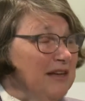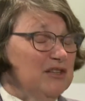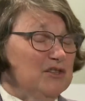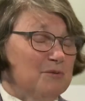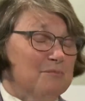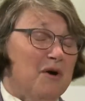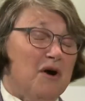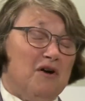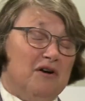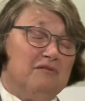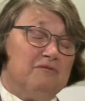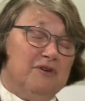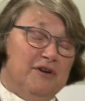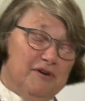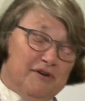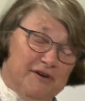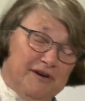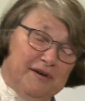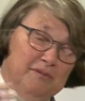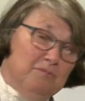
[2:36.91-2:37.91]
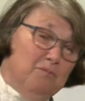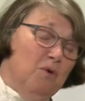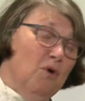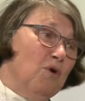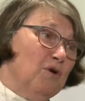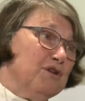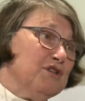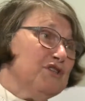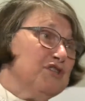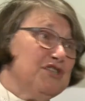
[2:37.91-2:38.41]
to mark very
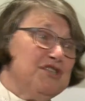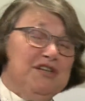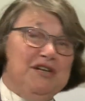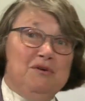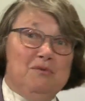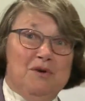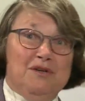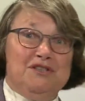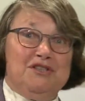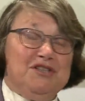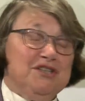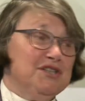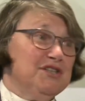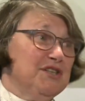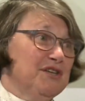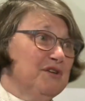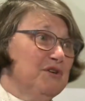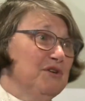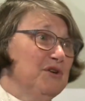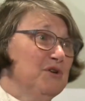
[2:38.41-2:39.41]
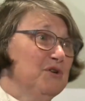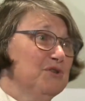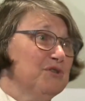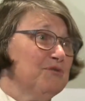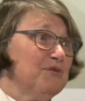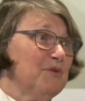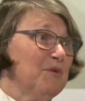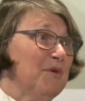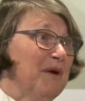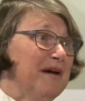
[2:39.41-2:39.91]
important sequences that are
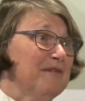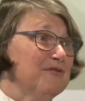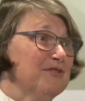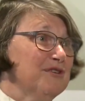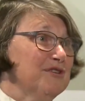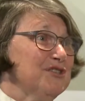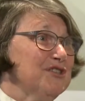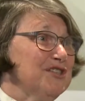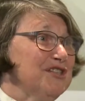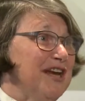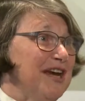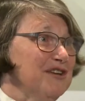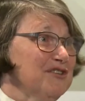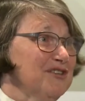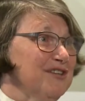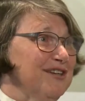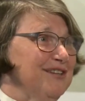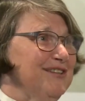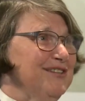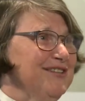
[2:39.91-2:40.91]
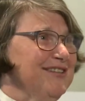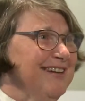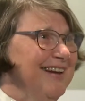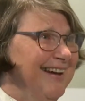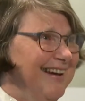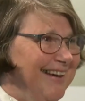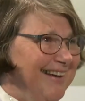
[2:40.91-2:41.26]
used for reference sections.